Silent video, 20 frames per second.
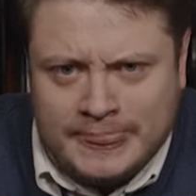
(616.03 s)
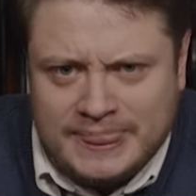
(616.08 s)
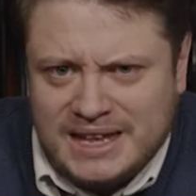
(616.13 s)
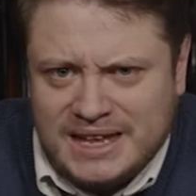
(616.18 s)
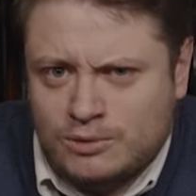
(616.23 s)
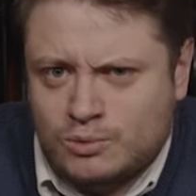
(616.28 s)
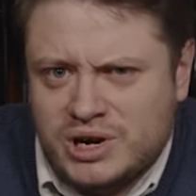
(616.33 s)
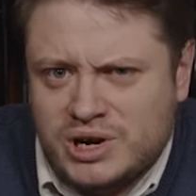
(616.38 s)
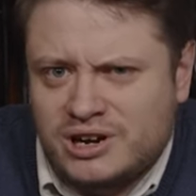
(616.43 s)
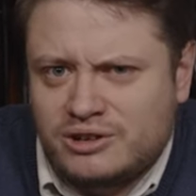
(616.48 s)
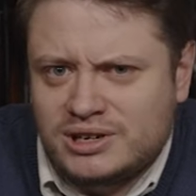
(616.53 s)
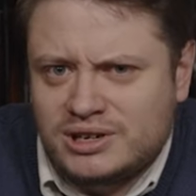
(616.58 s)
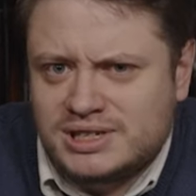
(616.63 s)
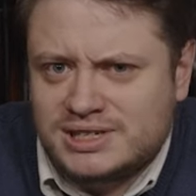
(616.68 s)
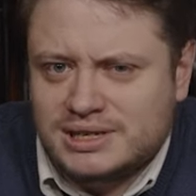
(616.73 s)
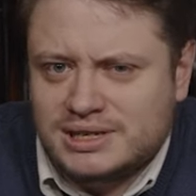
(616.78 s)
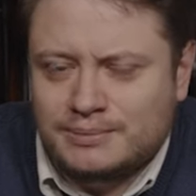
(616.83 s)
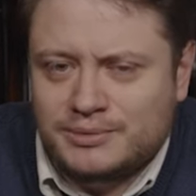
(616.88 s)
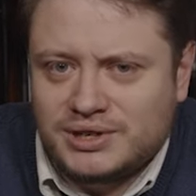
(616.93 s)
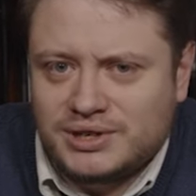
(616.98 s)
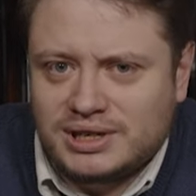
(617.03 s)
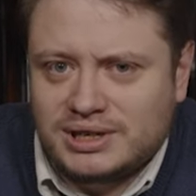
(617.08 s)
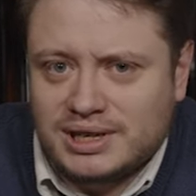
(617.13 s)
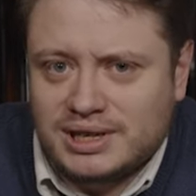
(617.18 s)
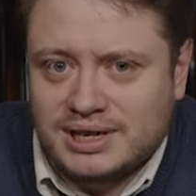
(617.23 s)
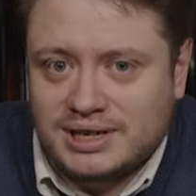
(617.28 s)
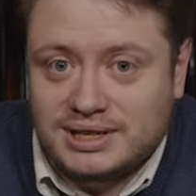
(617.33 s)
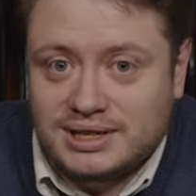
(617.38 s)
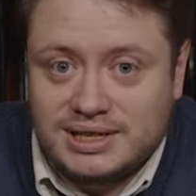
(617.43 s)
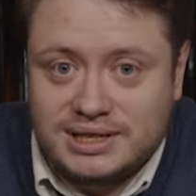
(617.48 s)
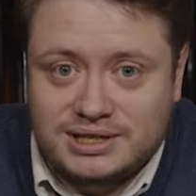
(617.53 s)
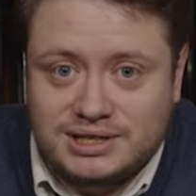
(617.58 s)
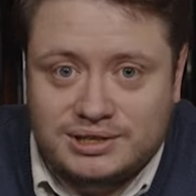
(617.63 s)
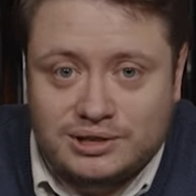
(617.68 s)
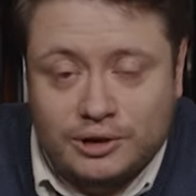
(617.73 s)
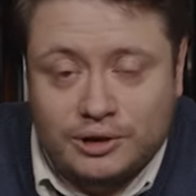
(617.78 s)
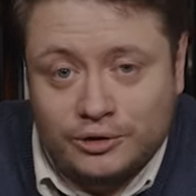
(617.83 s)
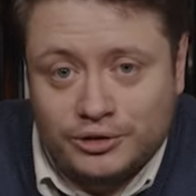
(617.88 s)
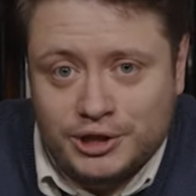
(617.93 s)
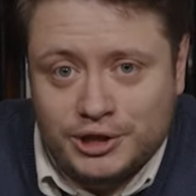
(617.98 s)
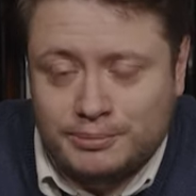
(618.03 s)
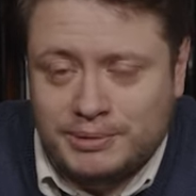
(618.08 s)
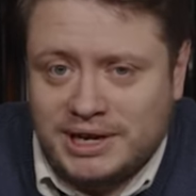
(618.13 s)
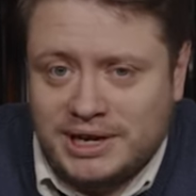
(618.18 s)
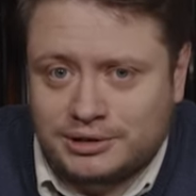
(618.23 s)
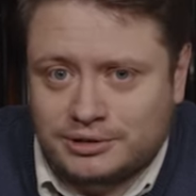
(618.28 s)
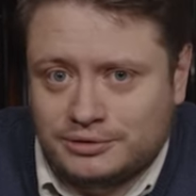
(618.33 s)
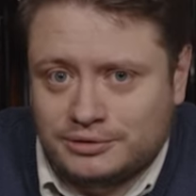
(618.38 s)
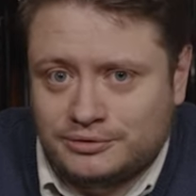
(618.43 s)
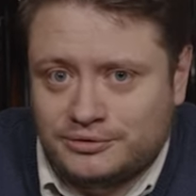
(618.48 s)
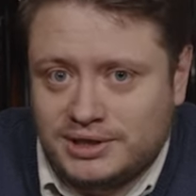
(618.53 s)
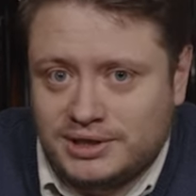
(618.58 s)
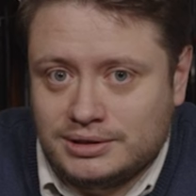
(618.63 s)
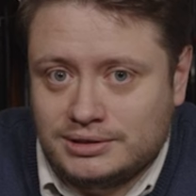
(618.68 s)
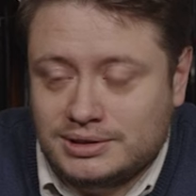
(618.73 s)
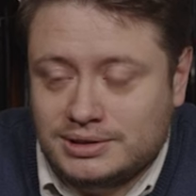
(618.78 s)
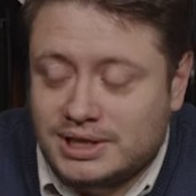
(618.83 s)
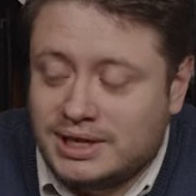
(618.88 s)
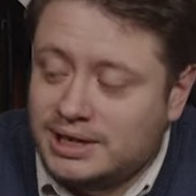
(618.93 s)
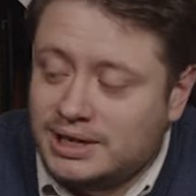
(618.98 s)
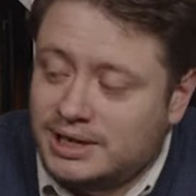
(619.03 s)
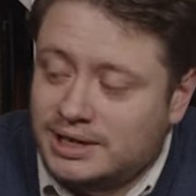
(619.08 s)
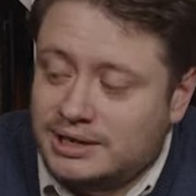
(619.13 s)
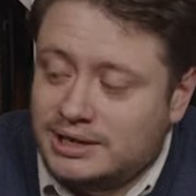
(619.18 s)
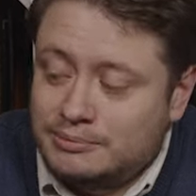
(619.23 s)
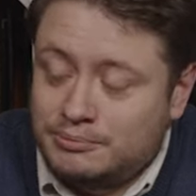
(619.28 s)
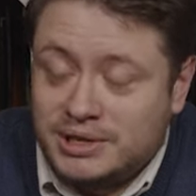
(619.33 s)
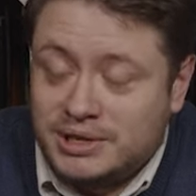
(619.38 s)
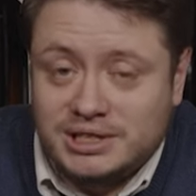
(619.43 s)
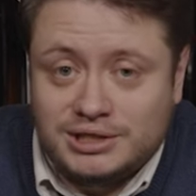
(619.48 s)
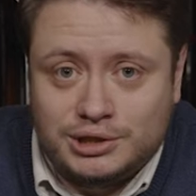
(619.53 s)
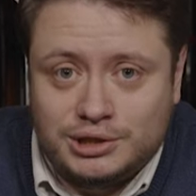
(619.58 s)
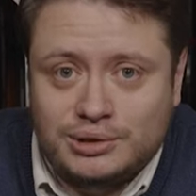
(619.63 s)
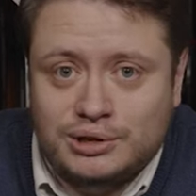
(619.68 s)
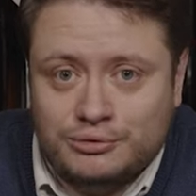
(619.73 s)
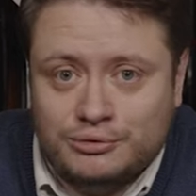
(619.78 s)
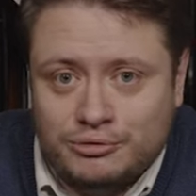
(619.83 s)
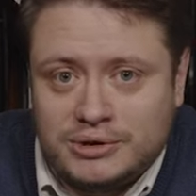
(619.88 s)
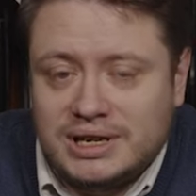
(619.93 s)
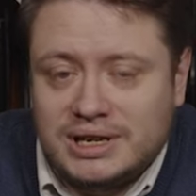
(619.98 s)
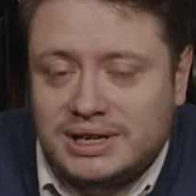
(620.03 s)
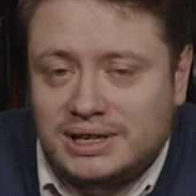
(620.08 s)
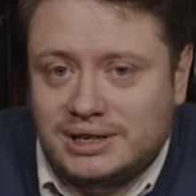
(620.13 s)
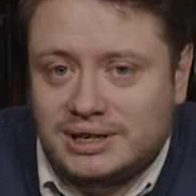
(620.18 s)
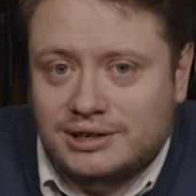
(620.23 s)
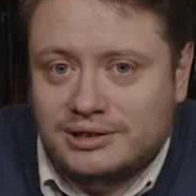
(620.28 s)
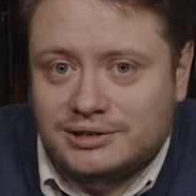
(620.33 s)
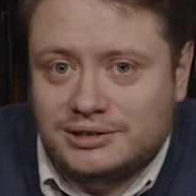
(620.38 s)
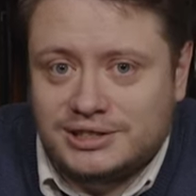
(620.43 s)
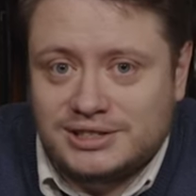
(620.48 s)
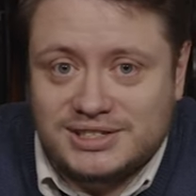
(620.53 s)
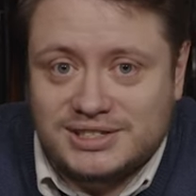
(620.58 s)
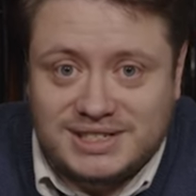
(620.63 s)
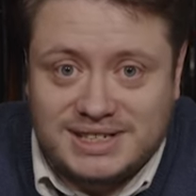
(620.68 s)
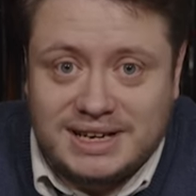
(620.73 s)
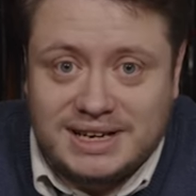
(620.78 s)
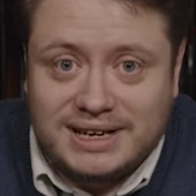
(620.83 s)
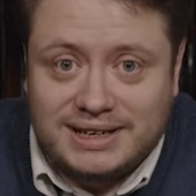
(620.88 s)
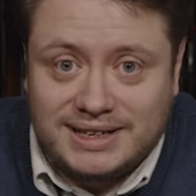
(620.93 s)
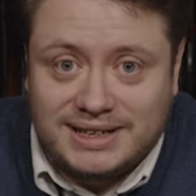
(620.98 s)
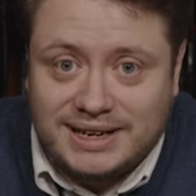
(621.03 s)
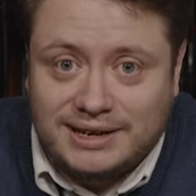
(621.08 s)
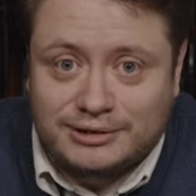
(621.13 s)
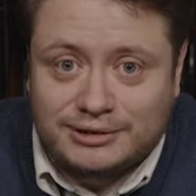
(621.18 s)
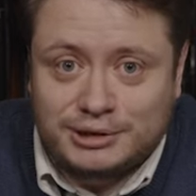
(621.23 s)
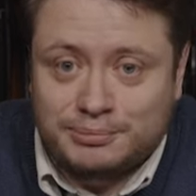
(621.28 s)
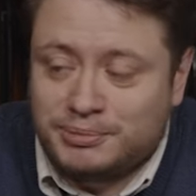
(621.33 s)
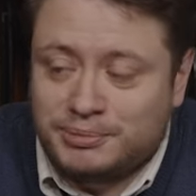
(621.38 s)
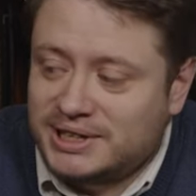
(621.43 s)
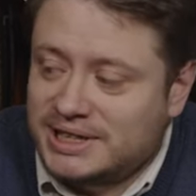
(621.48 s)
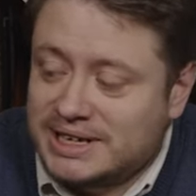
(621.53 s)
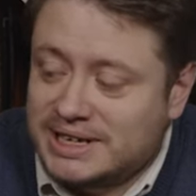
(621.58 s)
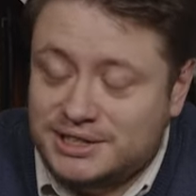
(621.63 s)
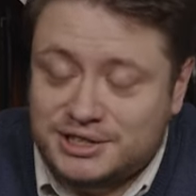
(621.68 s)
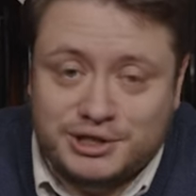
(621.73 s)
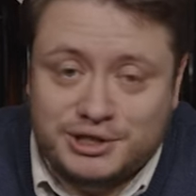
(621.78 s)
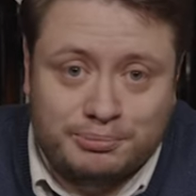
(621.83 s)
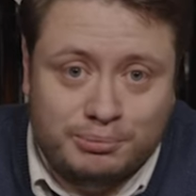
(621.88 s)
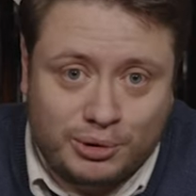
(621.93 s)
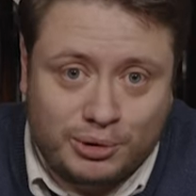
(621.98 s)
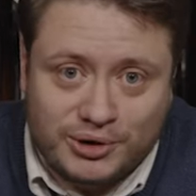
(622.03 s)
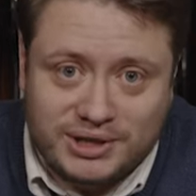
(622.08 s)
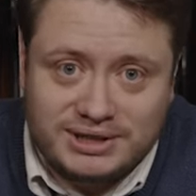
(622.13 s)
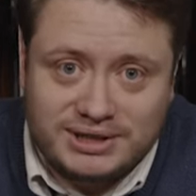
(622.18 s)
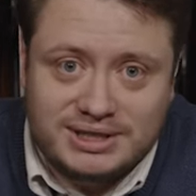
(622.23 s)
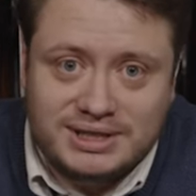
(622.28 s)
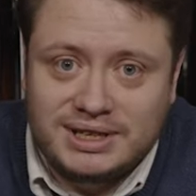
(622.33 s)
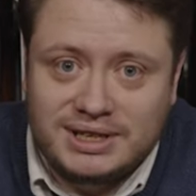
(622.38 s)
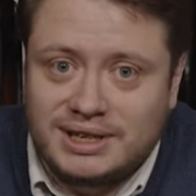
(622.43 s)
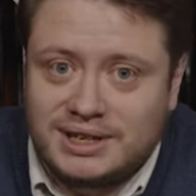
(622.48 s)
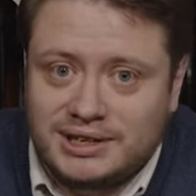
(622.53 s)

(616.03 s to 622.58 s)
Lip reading: Now, wearing something like this on the battlefield means you're really going to stand out, but that's the point.